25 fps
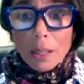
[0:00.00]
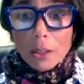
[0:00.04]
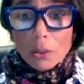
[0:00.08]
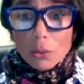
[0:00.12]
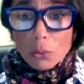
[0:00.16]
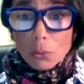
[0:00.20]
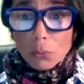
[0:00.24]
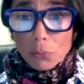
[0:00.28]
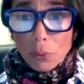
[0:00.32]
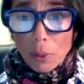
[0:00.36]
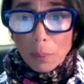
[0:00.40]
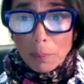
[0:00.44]

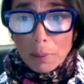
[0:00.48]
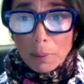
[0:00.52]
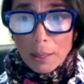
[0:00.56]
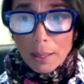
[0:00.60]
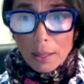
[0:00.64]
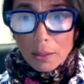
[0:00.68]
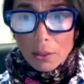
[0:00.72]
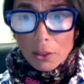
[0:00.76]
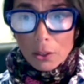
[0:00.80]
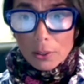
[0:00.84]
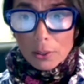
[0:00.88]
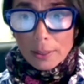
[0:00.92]
to
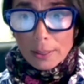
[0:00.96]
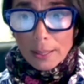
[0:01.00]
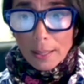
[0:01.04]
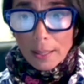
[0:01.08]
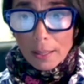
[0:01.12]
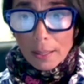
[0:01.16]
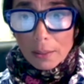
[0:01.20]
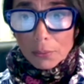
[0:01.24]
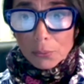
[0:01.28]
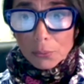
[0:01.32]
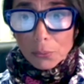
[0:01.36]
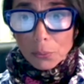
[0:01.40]
familiarize
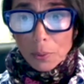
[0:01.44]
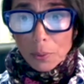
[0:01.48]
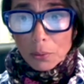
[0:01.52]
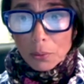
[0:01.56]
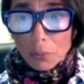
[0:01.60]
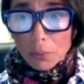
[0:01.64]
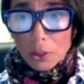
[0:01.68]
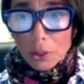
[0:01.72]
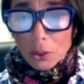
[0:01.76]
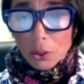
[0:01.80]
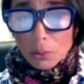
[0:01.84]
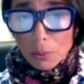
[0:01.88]
yourself with the
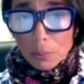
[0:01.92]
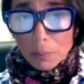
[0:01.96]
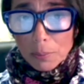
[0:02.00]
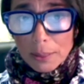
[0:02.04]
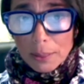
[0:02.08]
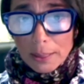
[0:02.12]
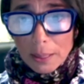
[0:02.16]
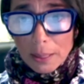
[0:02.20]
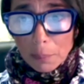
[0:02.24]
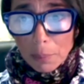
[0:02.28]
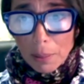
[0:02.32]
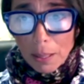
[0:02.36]
virtual
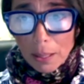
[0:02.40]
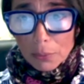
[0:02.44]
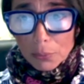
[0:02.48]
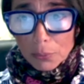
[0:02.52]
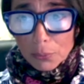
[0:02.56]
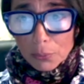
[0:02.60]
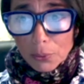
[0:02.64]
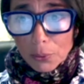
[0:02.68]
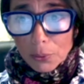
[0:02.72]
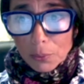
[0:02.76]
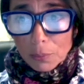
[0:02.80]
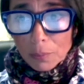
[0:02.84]
meeting
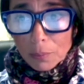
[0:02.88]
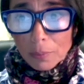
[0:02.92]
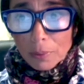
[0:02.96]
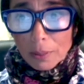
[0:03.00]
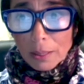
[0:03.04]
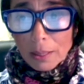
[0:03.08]
platform.